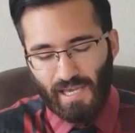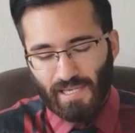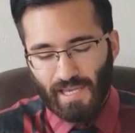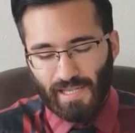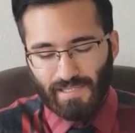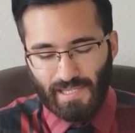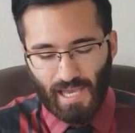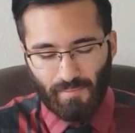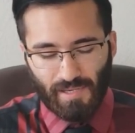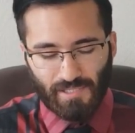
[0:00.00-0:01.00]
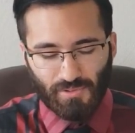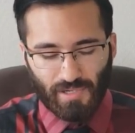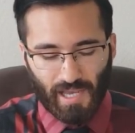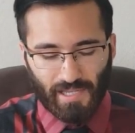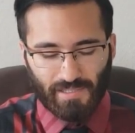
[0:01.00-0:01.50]
can damage
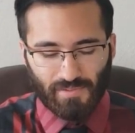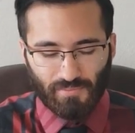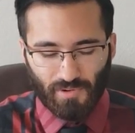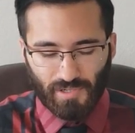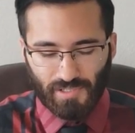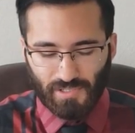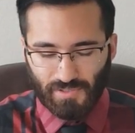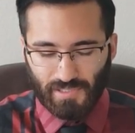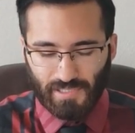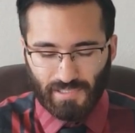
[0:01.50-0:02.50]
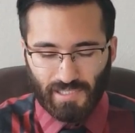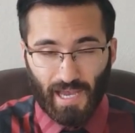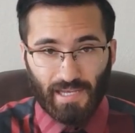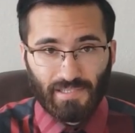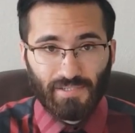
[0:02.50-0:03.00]
or end workers' careers
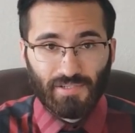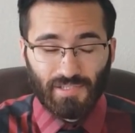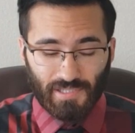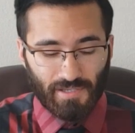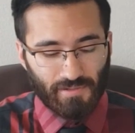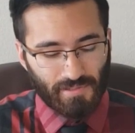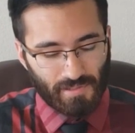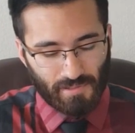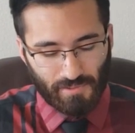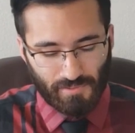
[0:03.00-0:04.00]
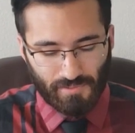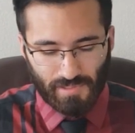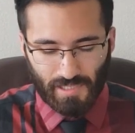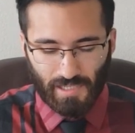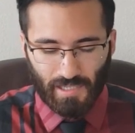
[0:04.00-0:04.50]
as their skills lose